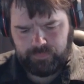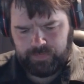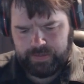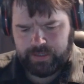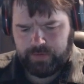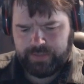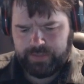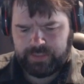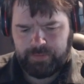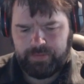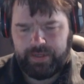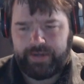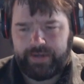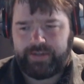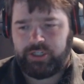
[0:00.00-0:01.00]
has always been
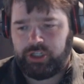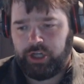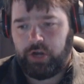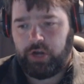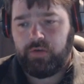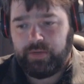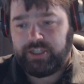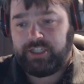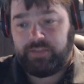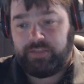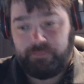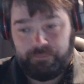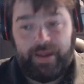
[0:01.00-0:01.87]
played as a joke, which is